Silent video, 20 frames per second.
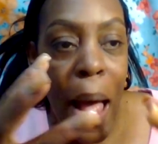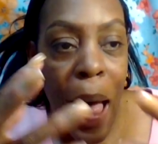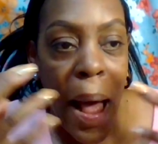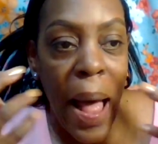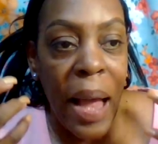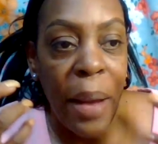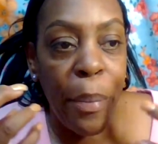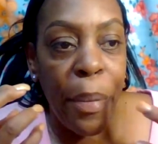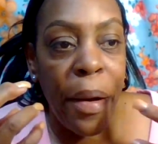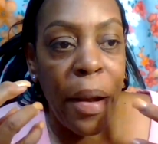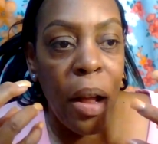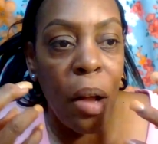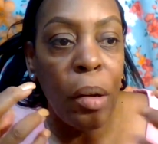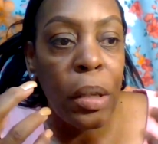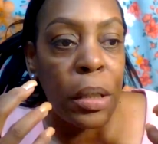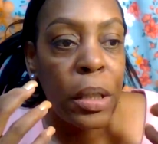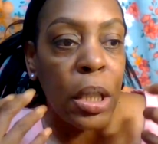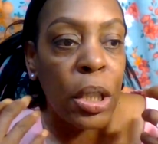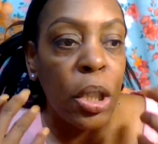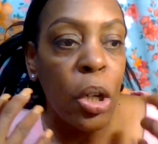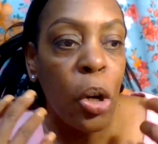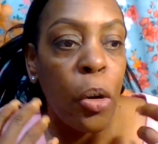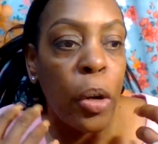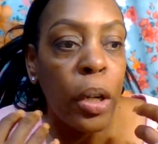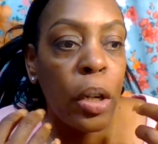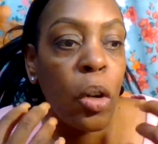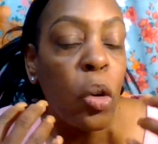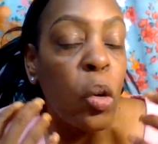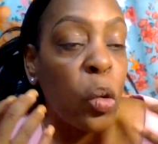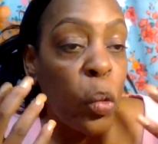eyebrow
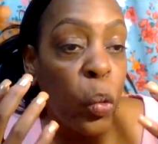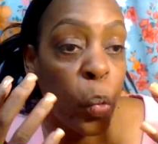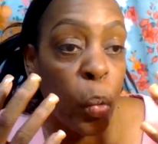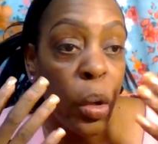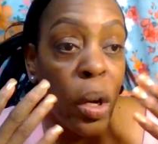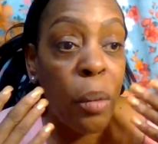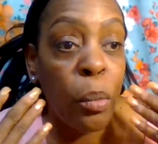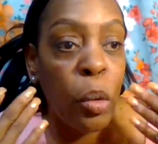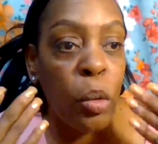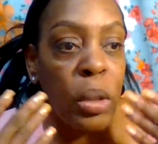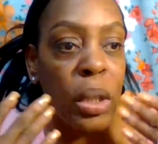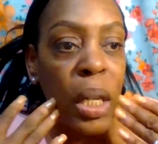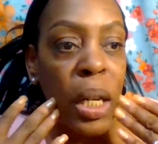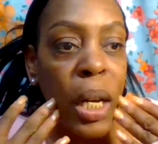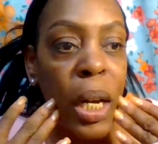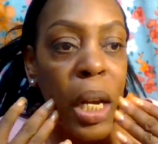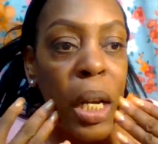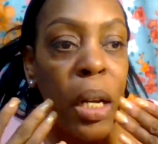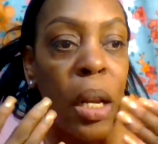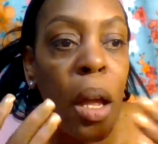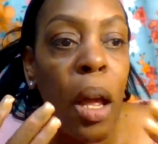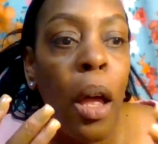tutorial um, routine